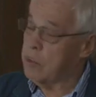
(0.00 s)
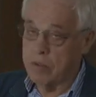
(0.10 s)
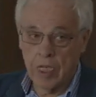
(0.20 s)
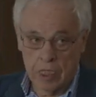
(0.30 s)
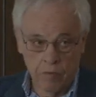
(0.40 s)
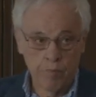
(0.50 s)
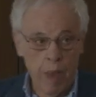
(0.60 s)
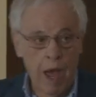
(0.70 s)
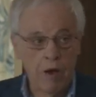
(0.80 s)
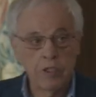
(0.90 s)
six
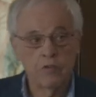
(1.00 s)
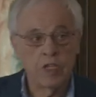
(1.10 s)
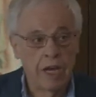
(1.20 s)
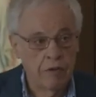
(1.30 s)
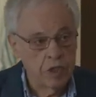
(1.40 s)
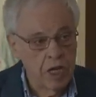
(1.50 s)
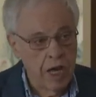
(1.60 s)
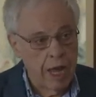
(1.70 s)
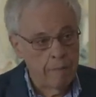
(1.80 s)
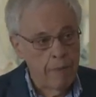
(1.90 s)
powers of 10 of
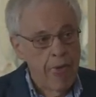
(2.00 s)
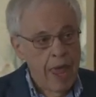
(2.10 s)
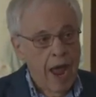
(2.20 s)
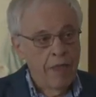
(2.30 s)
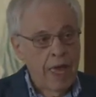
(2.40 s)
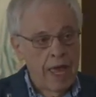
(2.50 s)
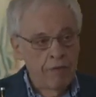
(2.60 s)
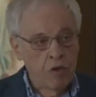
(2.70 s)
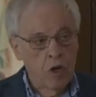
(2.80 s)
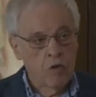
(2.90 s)
time, and that
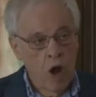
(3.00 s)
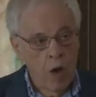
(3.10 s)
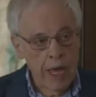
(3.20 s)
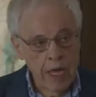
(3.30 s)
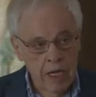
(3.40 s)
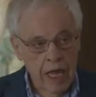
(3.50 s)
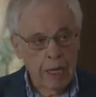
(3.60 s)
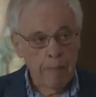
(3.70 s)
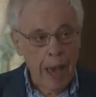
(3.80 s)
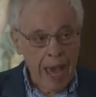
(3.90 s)
if you're growing
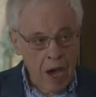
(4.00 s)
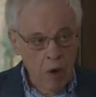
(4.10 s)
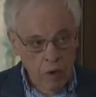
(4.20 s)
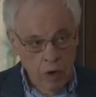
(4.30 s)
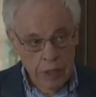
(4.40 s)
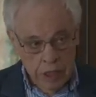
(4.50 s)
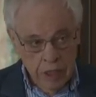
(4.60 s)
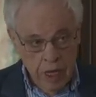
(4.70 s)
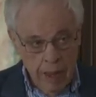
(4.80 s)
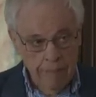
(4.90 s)
like a power law in
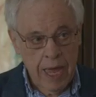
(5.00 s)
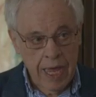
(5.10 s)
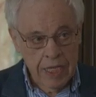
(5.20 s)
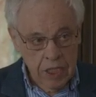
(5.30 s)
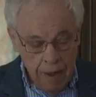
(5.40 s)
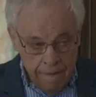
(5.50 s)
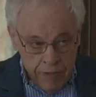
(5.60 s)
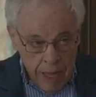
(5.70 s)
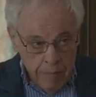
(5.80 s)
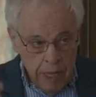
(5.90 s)
time, that, is,
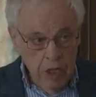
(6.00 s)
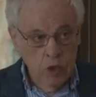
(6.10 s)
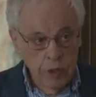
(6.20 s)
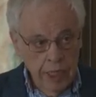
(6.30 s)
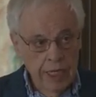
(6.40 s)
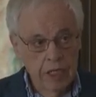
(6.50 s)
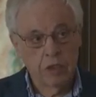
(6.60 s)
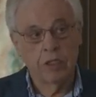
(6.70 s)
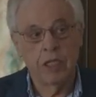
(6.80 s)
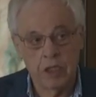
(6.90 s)
that means you need
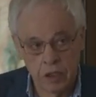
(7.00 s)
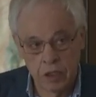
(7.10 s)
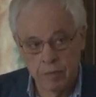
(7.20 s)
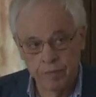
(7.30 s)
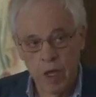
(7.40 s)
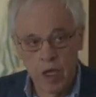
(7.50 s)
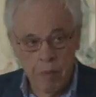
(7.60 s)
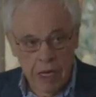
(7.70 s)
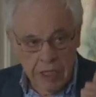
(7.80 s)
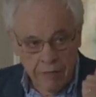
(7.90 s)
initial conditions.
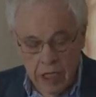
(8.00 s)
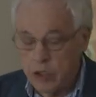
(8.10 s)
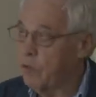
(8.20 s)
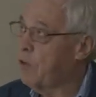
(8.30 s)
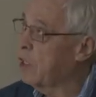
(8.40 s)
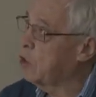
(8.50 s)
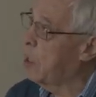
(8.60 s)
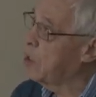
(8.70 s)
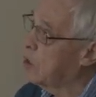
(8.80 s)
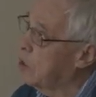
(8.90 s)
You must have initial
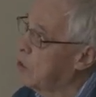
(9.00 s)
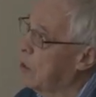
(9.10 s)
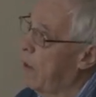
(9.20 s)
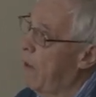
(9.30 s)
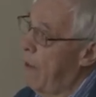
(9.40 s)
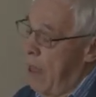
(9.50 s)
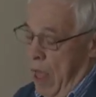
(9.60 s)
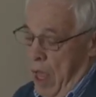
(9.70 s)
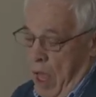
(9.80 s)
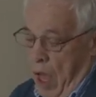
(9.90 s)
fluctuations.
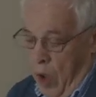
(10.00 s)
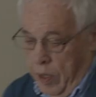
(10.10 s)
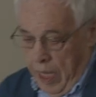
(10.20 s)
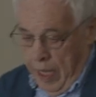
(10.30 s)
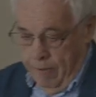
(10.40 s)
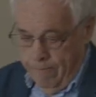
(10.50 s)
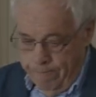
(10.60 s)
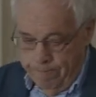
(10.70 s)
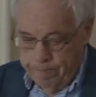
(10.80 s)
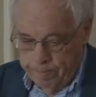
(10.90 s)
Okay.
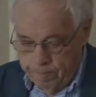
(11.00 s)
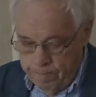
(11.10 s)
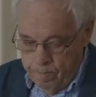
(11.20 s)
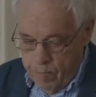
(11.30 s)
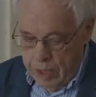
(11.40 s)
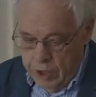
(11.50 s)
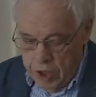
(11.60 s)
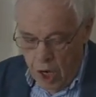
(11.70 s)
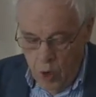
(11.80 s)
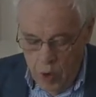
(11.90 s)

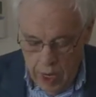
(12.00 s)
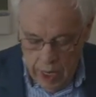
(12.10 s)
So,